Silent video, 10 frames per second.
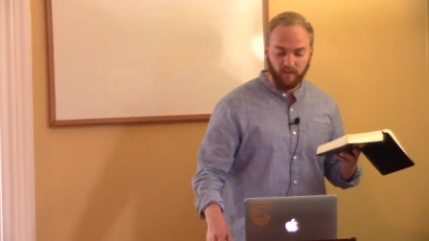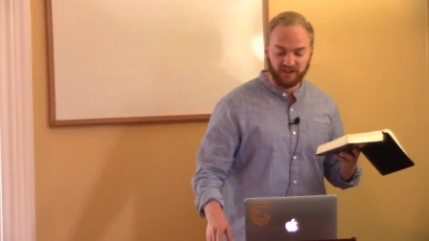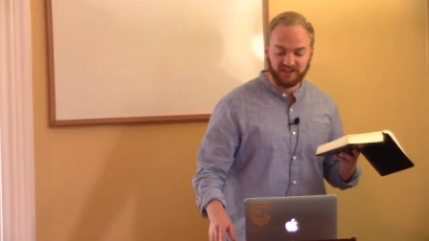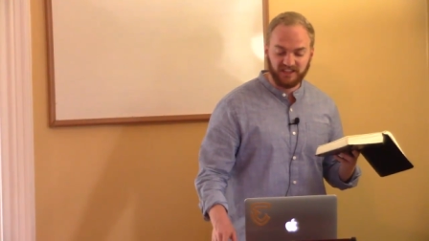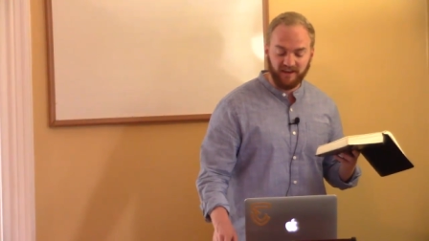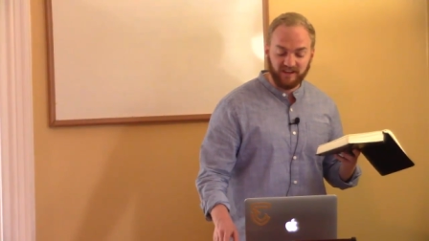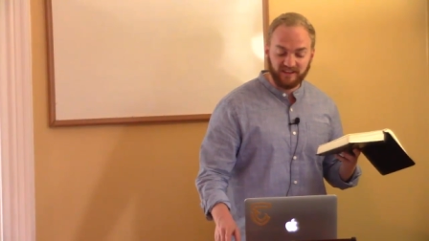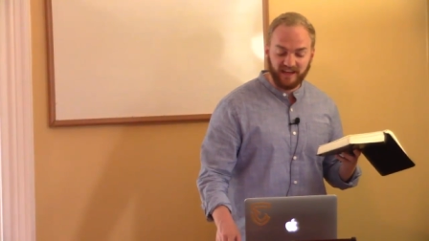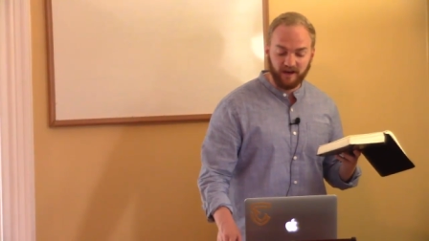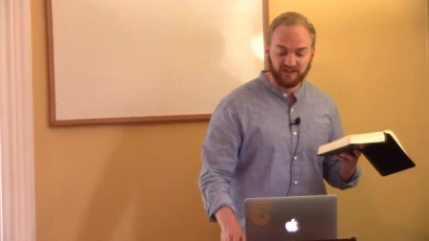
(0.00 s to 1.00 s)
But
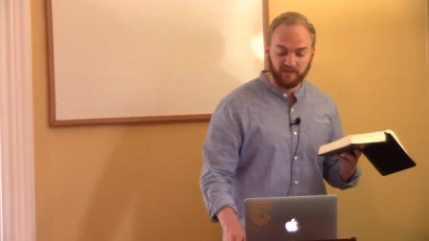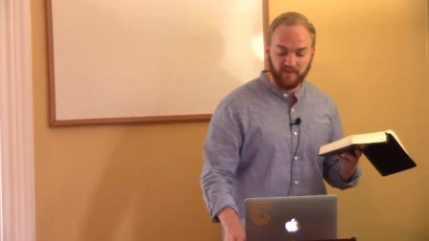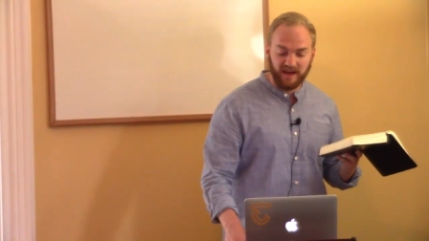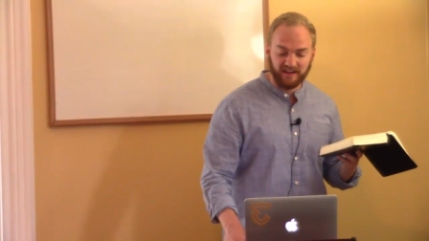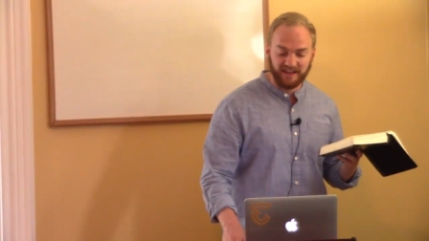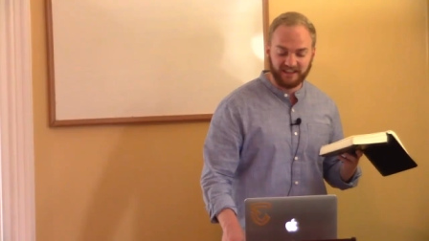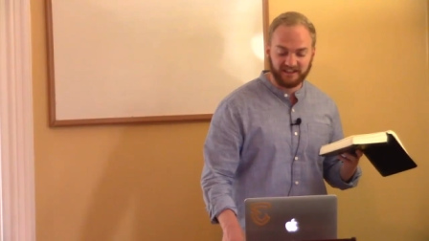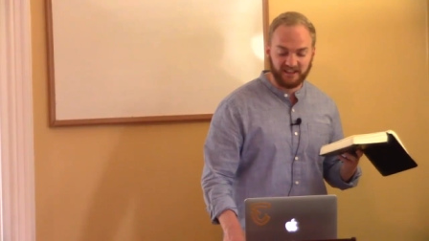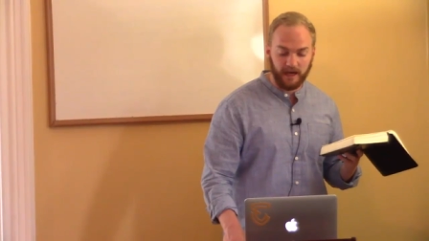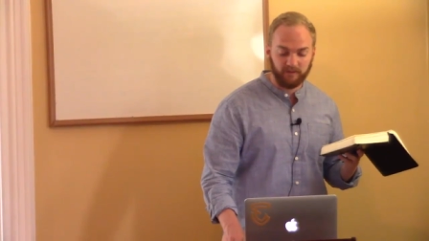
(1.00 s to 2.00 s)
7,000 men had
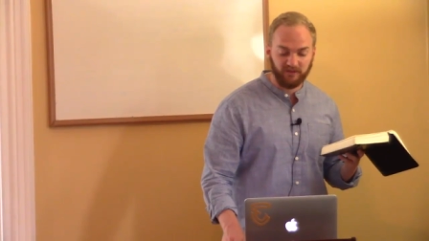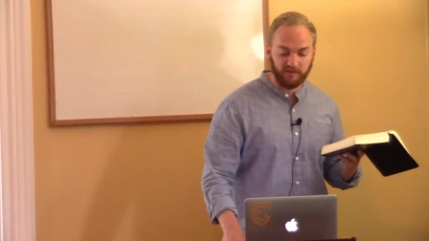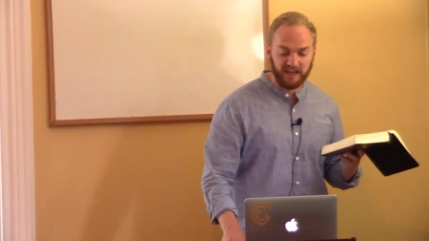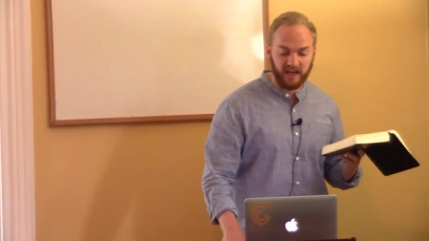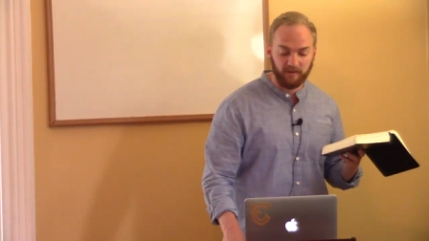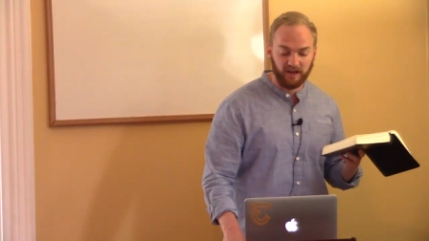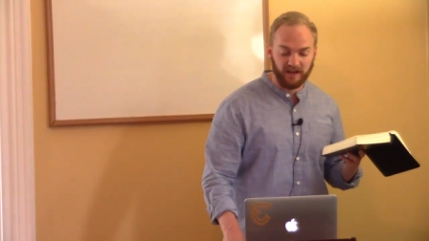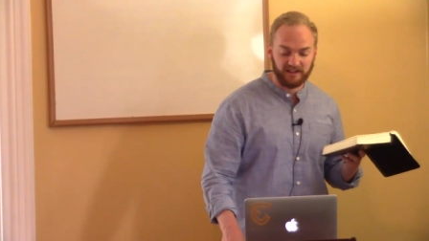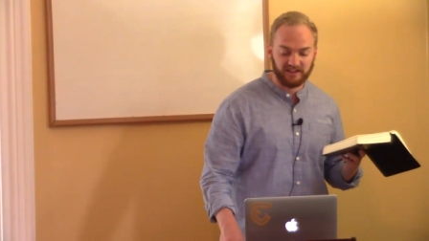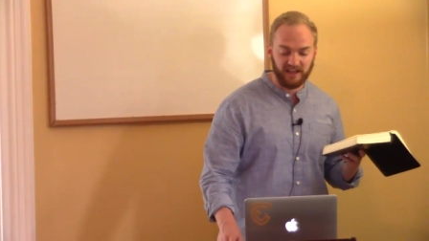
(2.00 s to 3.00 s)
escaped from the
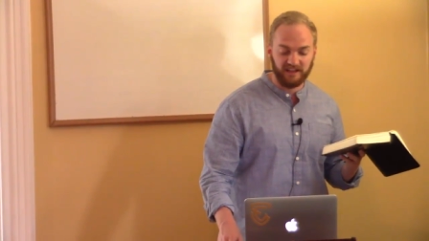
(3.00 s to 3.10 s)
Ammonites